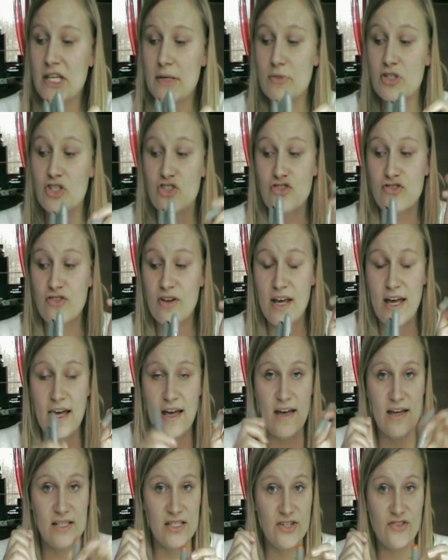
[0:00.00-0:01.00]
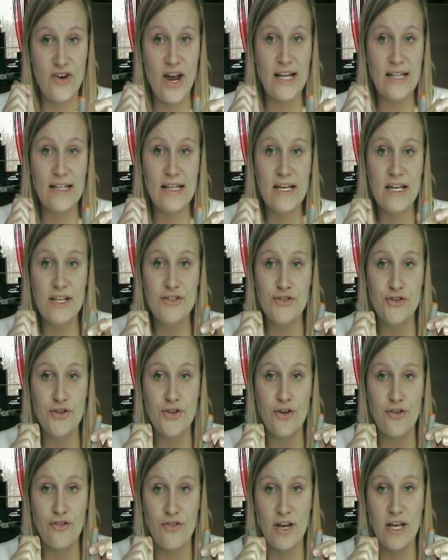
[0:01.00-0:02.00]
them directly into
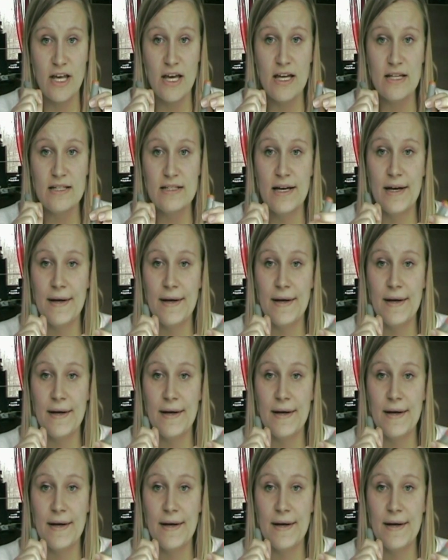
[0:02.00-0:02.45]
the Cricut.